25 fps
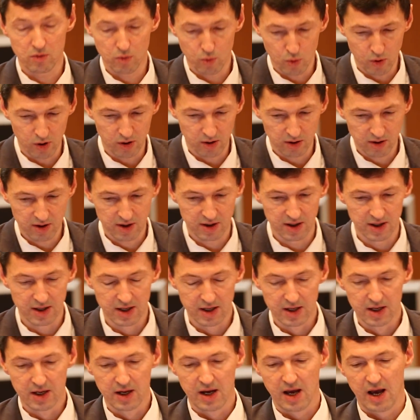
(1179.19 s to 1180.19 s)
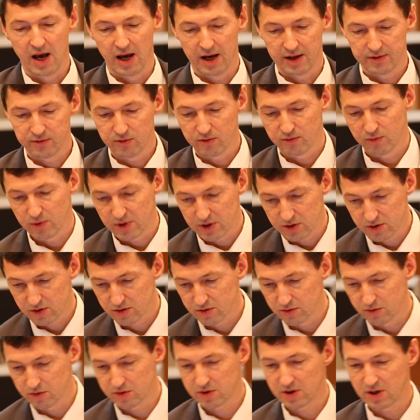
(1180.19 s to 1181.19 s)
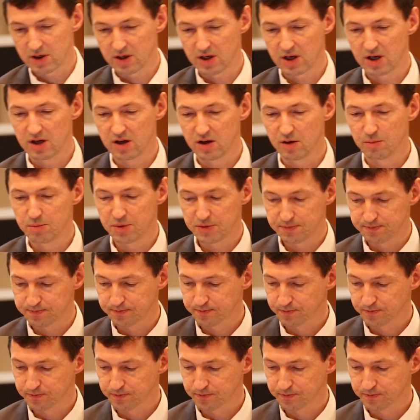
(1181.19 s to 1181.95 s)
work, and these tools can help